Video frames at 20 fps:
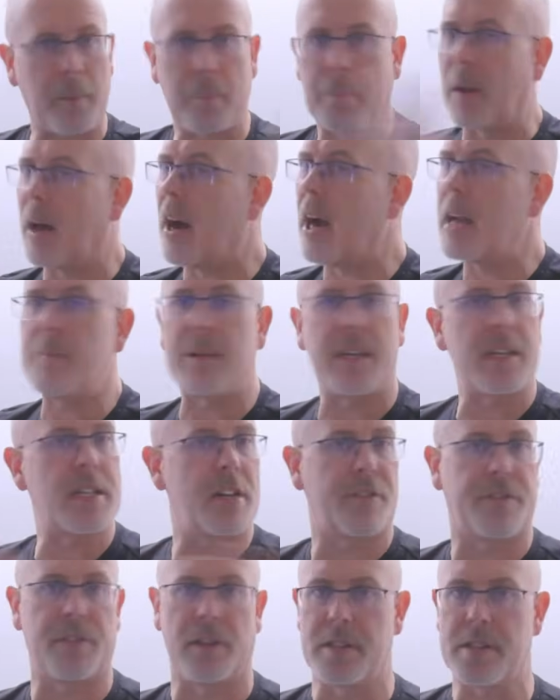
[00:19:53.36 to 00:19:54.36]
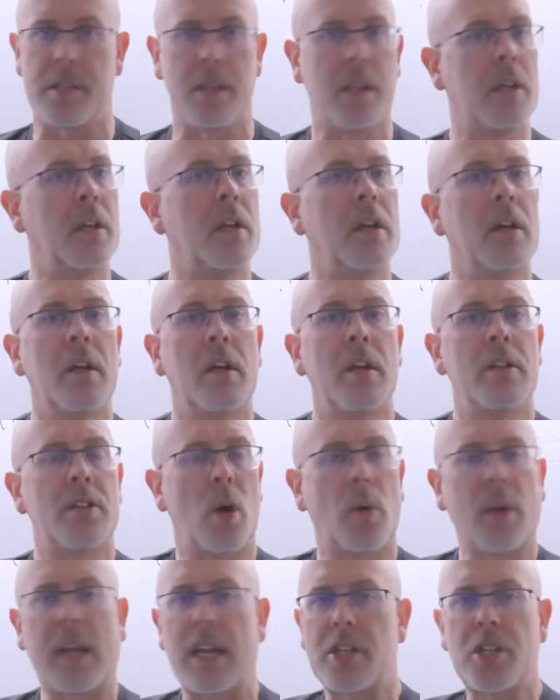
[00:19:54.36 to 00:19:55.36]
a blind bit of difference.
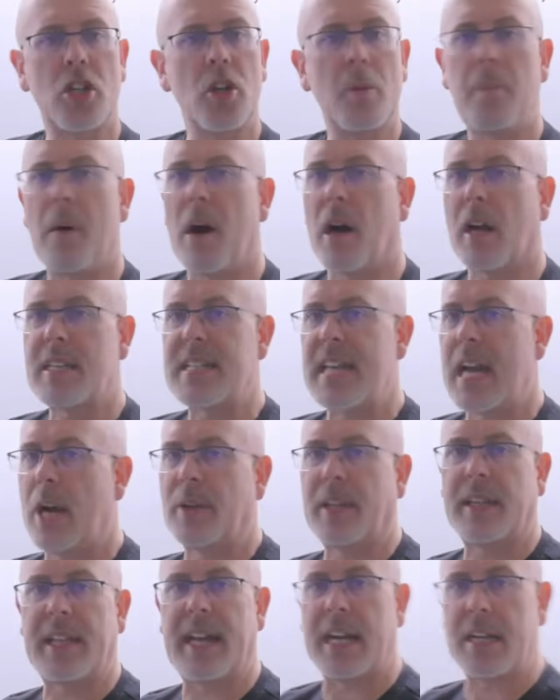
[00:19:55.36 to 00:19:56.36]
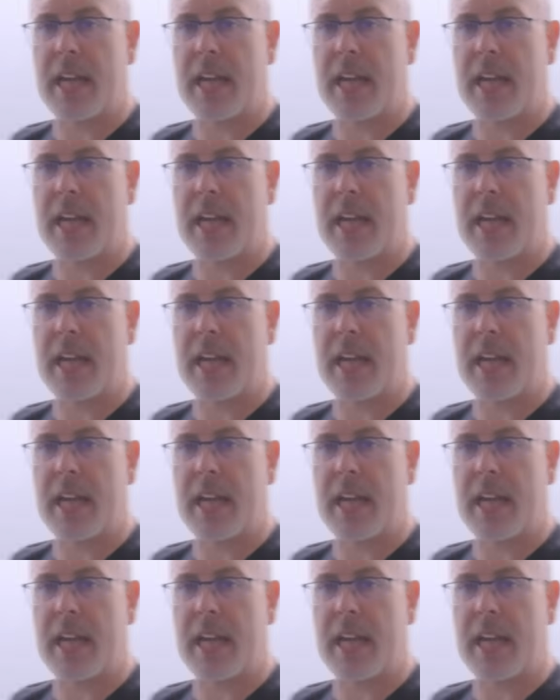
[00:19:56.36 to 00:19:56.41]
Don't get too bogged down in that